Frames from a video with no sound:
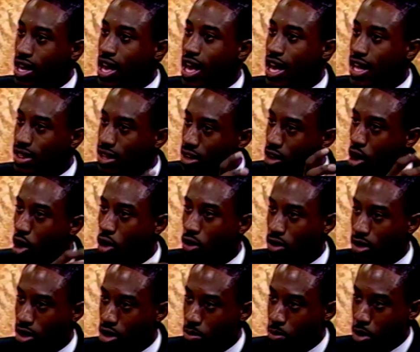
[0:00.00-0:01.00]
and then all
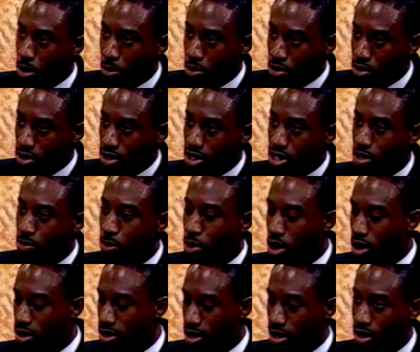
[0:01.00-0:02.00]
of their members just
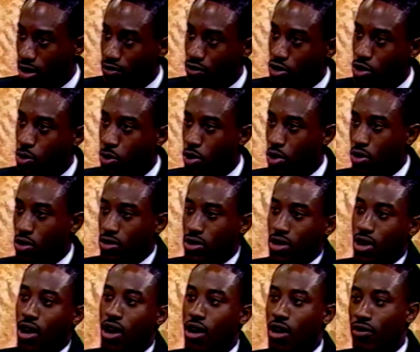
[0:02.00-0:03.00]
partake of the spoils
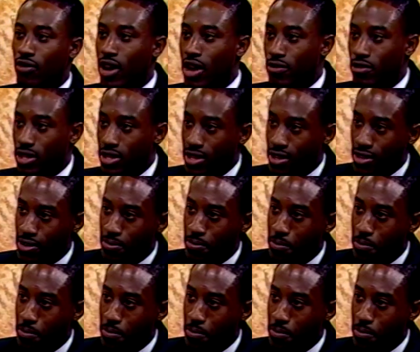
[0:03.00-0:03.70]
of everything.